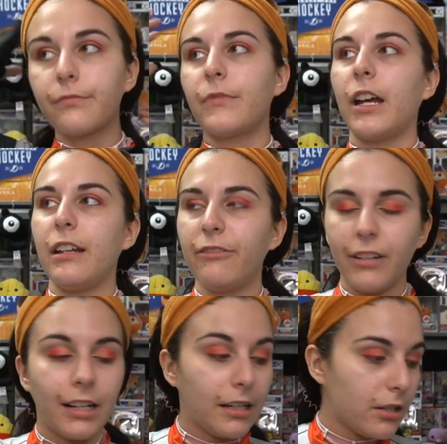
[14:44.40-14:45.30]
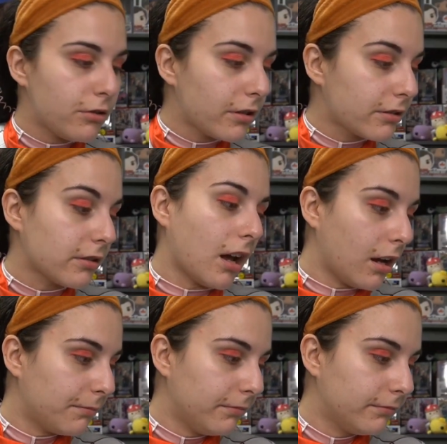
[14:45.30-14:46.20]
Tiny Fan, I need you to
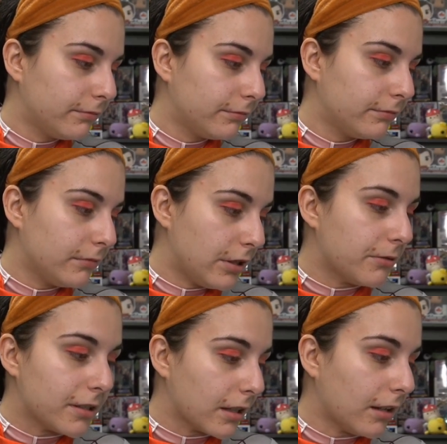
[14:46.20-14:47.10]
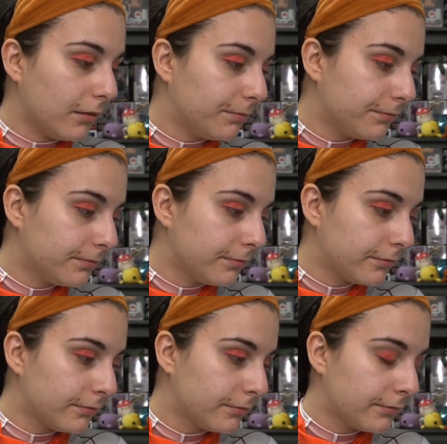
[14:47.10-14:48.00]
stop doing that.
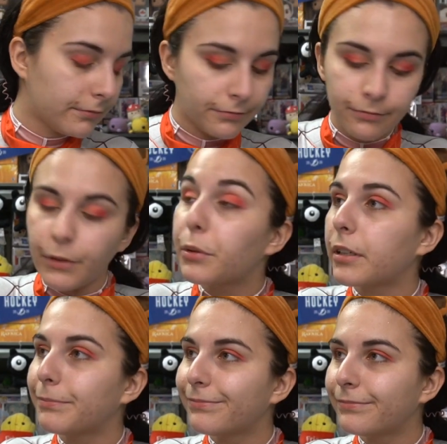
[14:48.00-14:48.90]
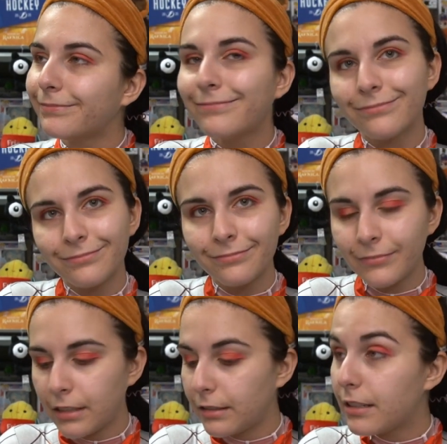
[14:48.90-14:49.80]
Okay.
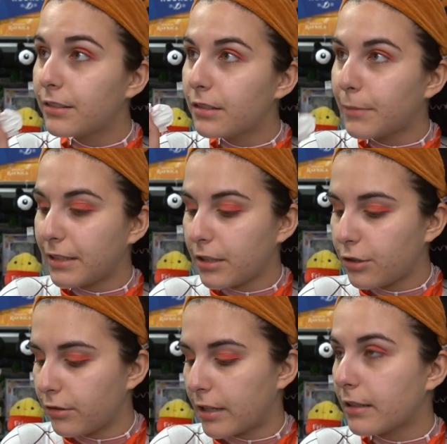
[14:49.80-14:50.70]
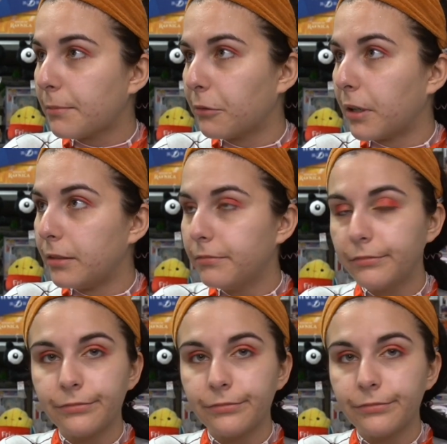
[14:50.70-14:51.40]
This is my tissue. That's not my wipe.